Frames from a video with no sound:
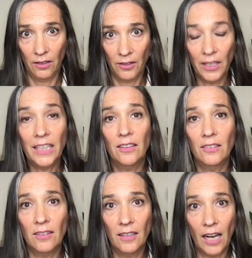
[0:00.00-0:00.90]

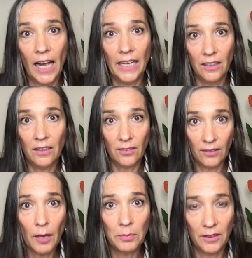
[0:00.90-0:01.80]
things that i had
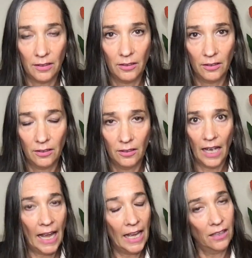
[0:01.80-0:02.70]
accepted
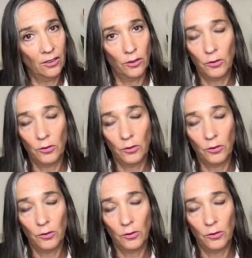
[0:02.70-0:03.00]
and of